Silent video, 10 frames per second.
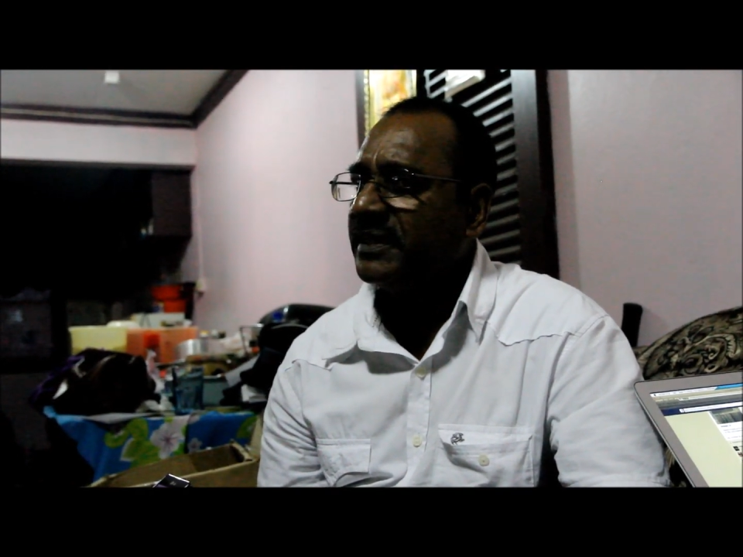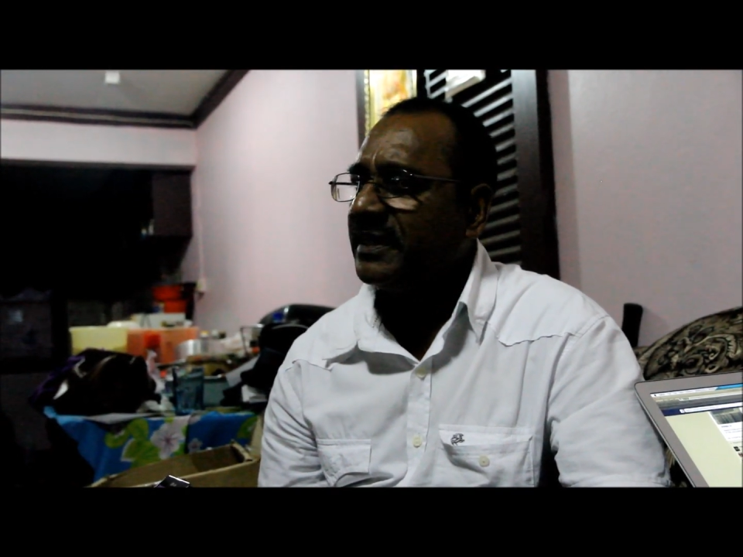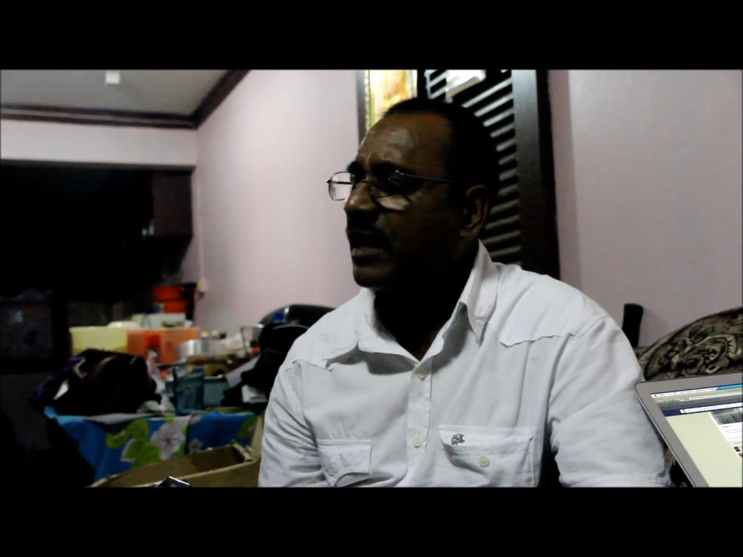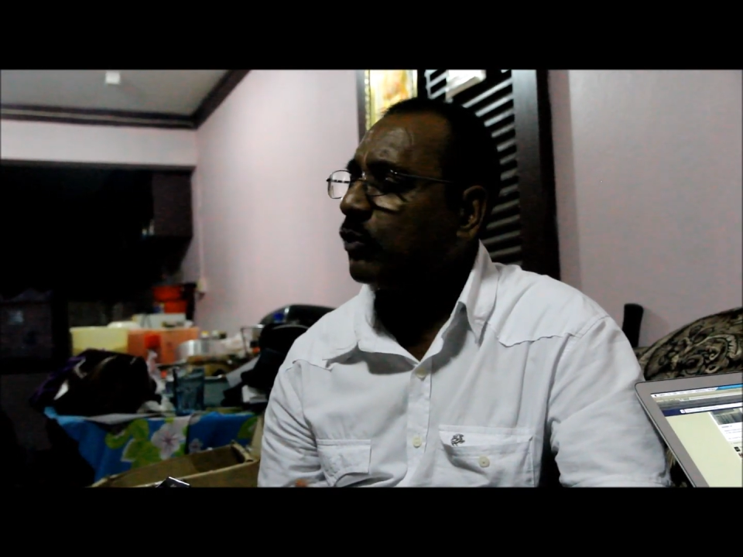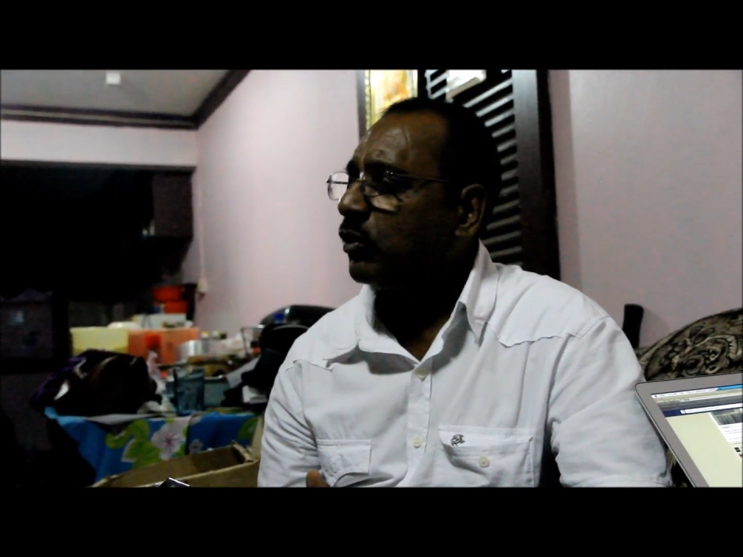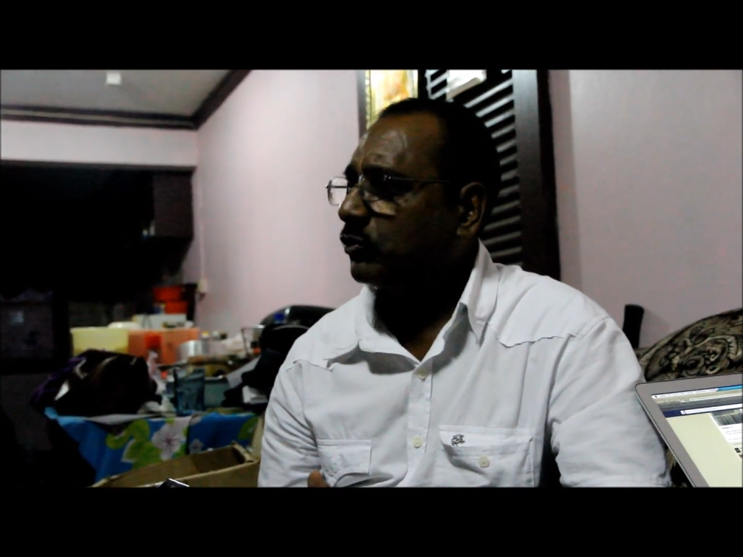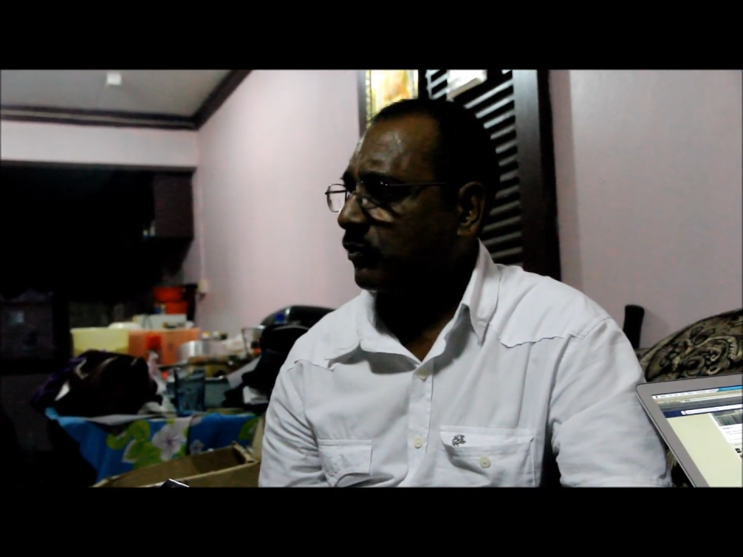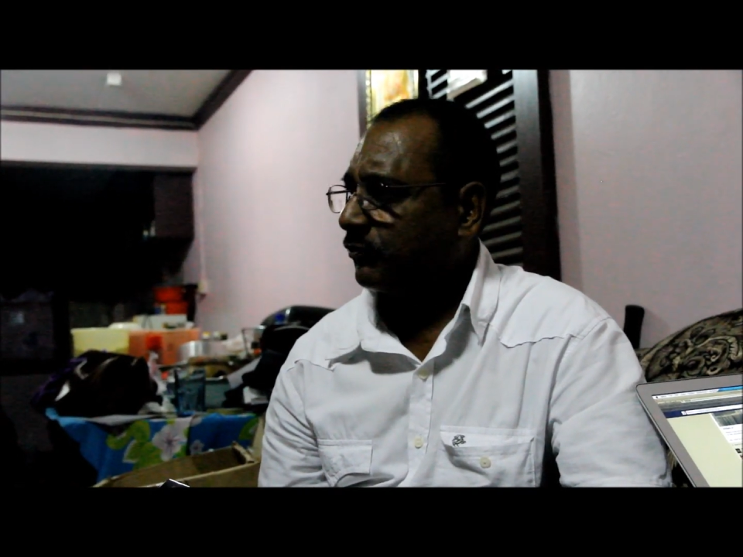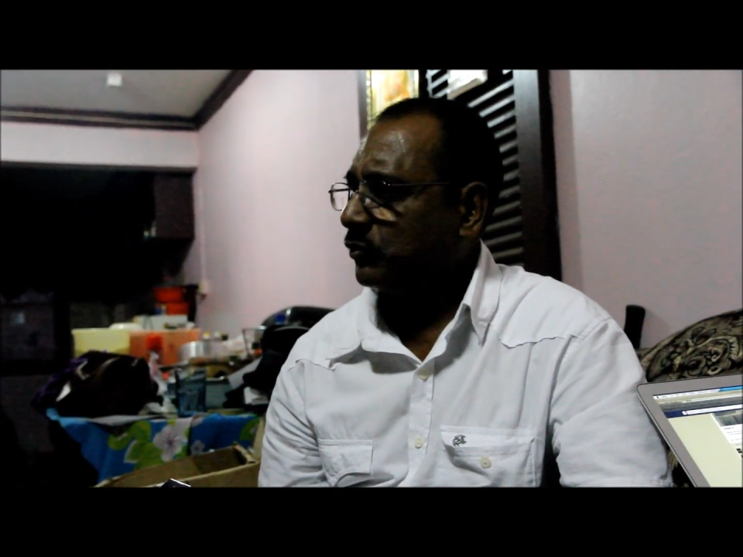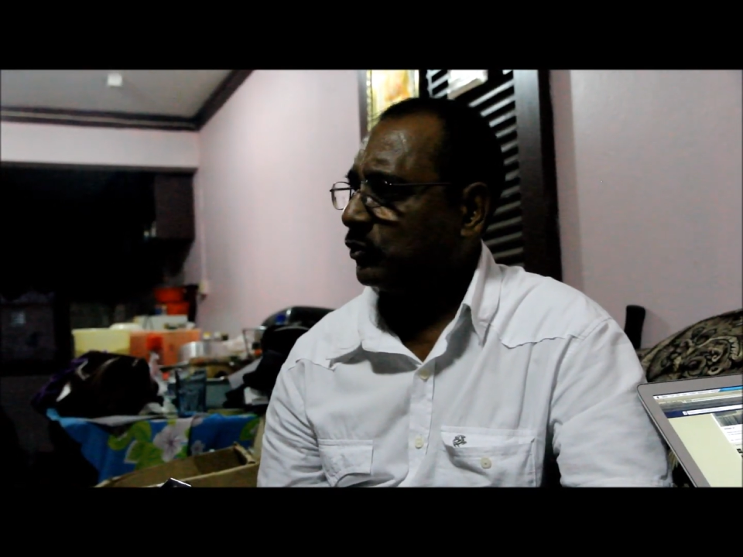did a lot
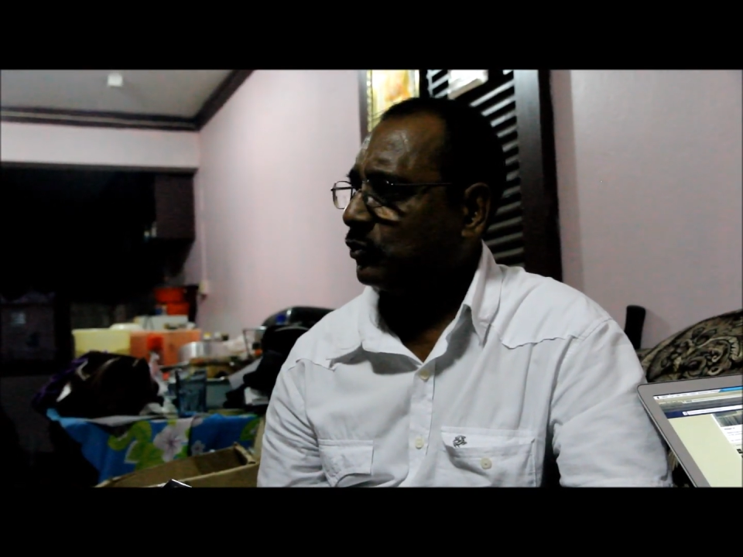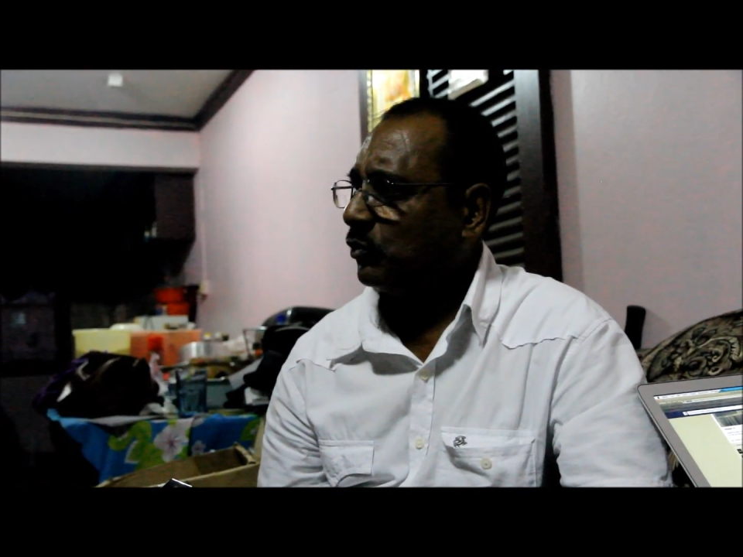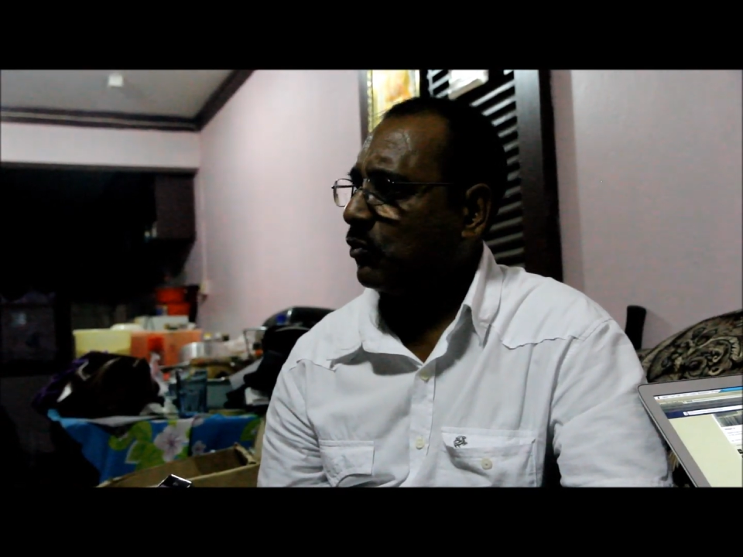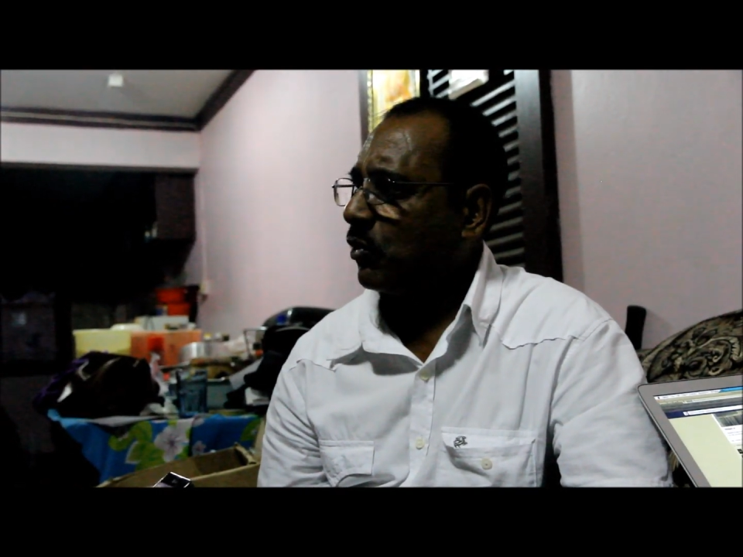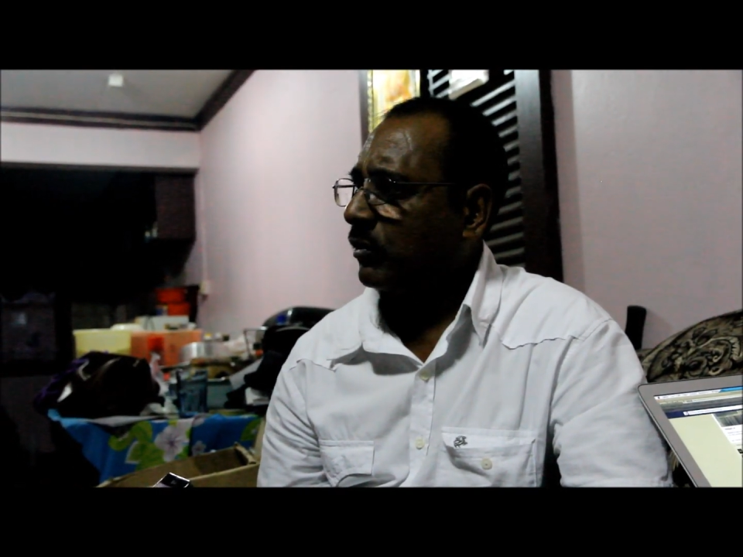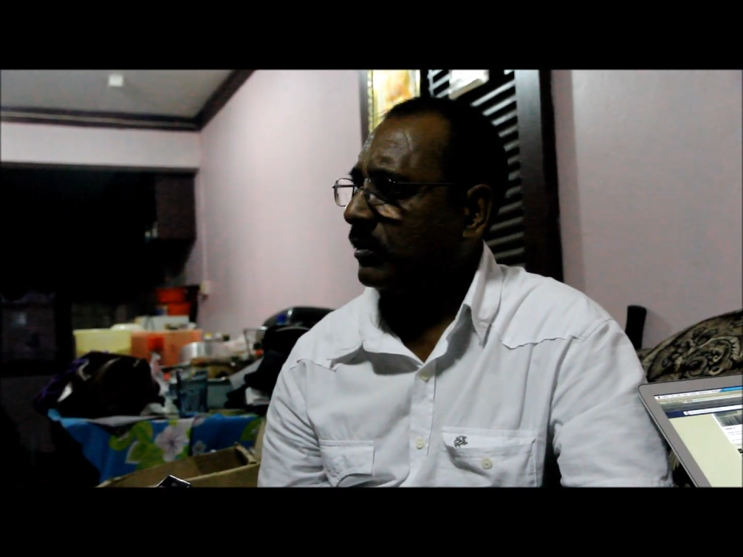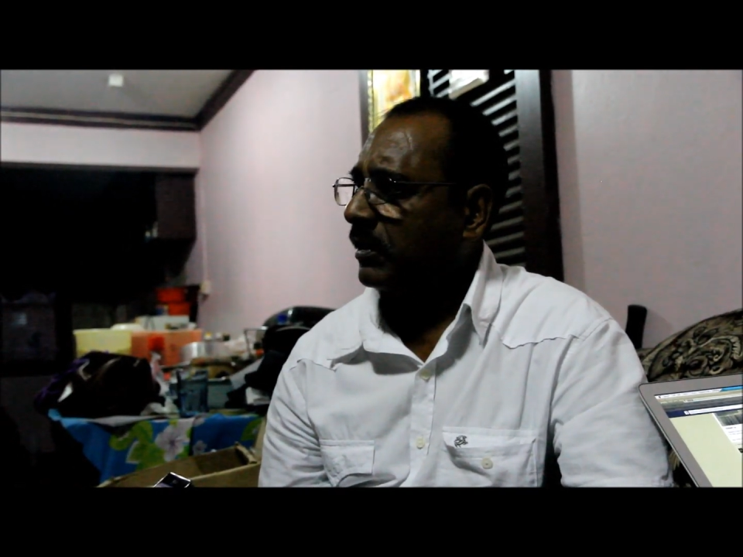of social work,